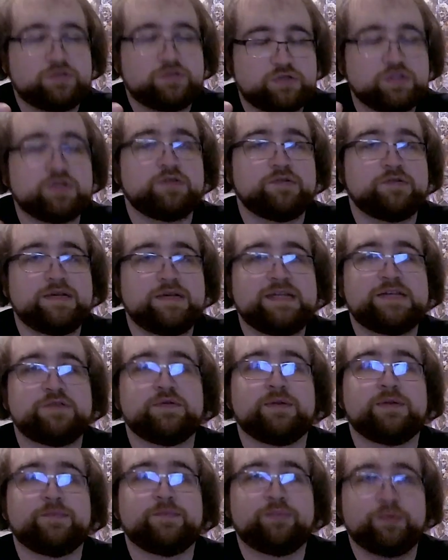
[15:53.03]
Do you need
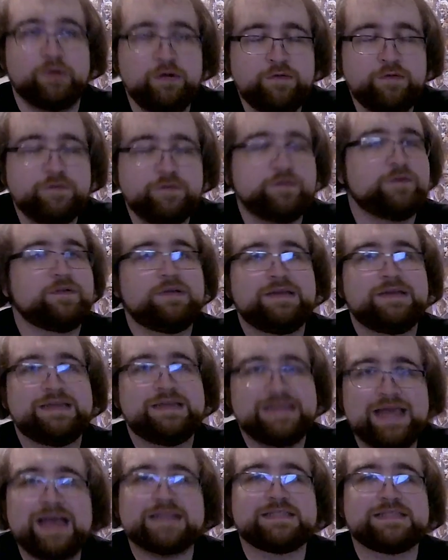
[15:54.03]
to improve?
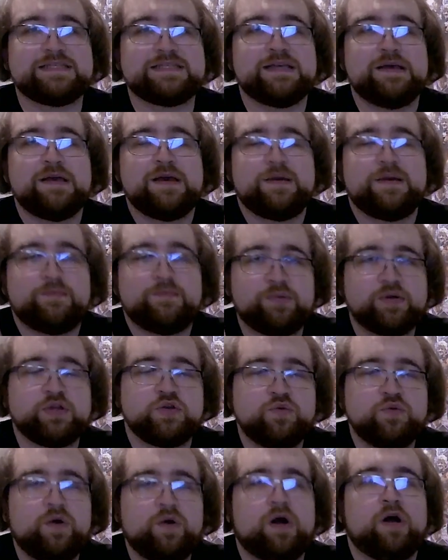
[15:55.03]
Yes, but
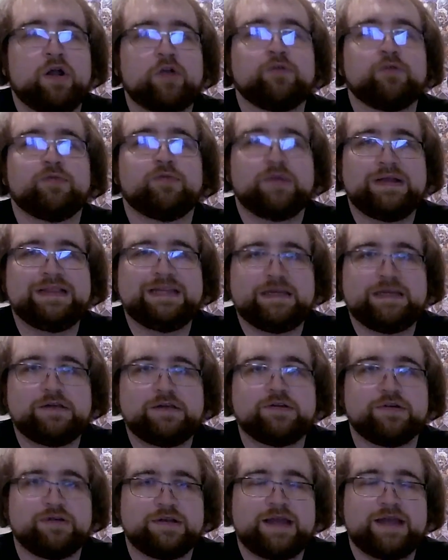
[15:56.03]
you are really
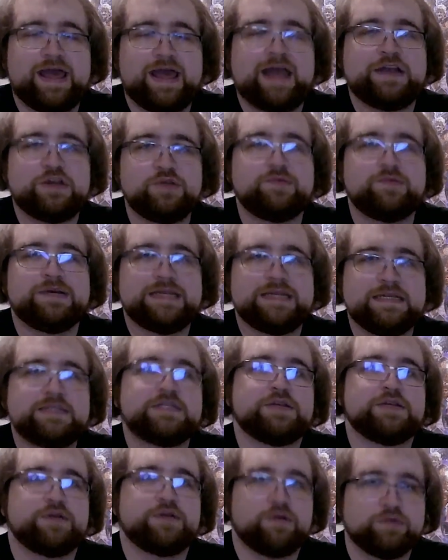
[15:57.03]
good, and you
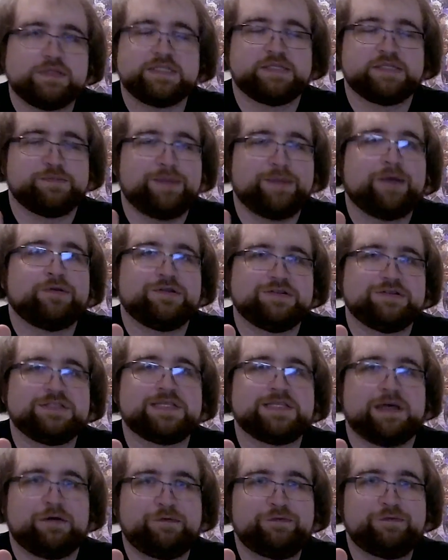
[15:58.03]
need to know this about
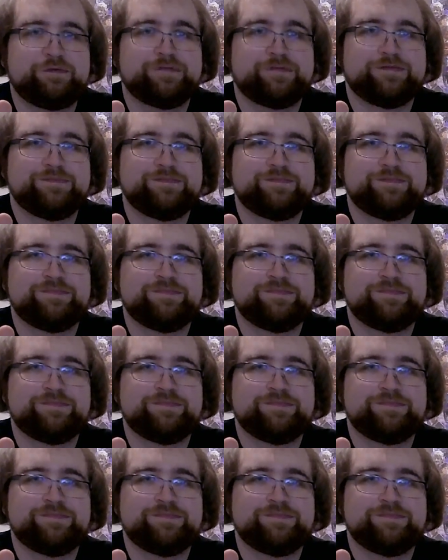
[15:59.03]
yourself.